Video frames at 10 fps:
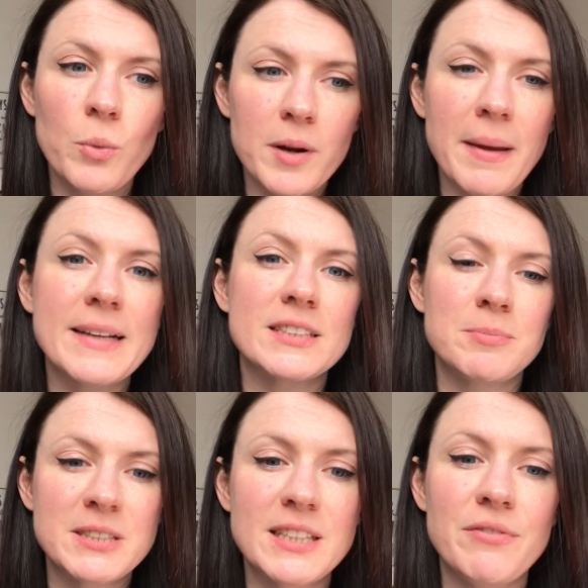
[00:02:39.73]
You want to make it
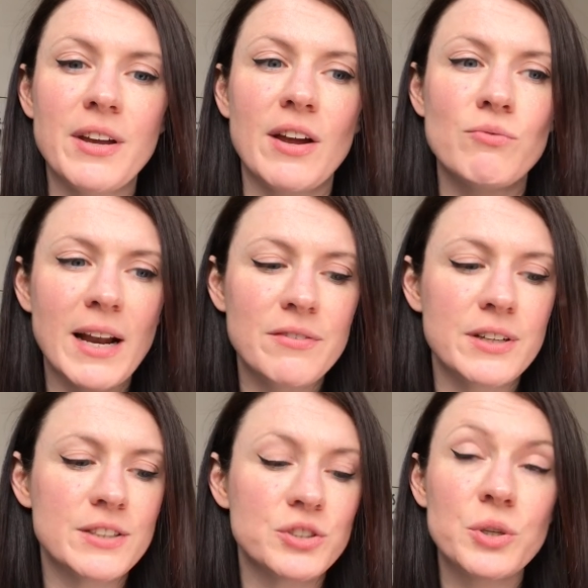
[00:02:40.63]
specific and
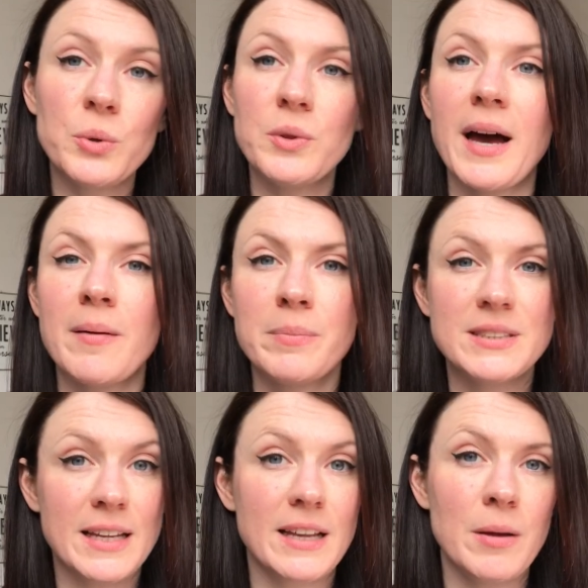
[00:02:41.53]
relevant to that
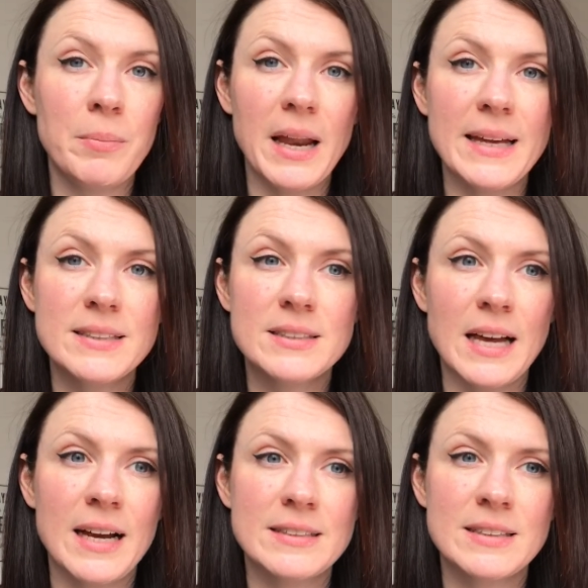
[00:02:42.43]
particular place,
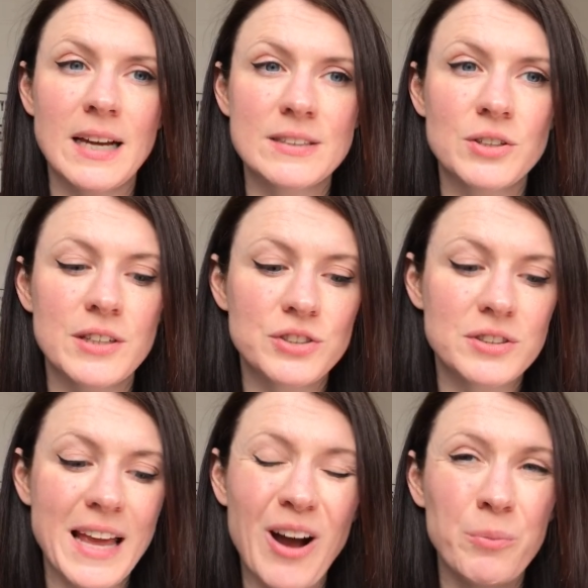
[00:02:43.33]
and that's going to
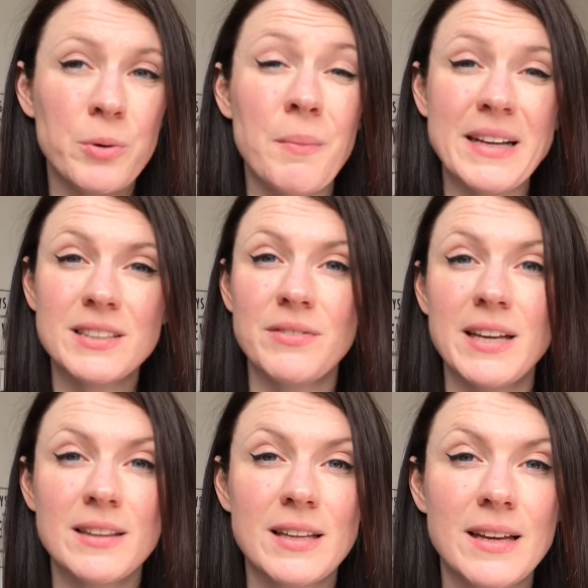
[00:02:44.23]
just help you
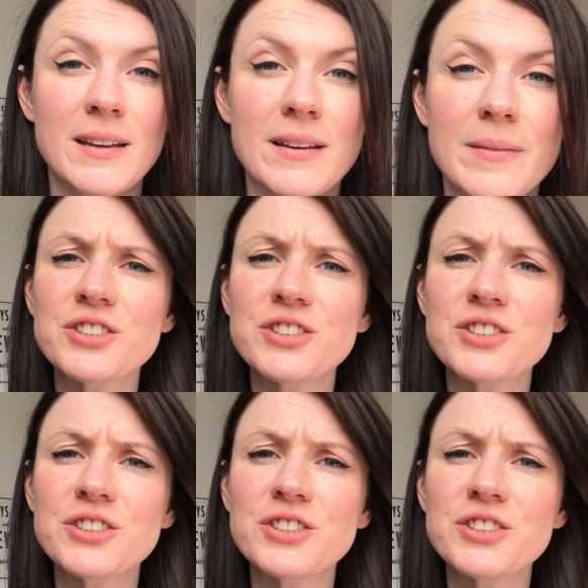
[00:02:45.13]
massively, I think.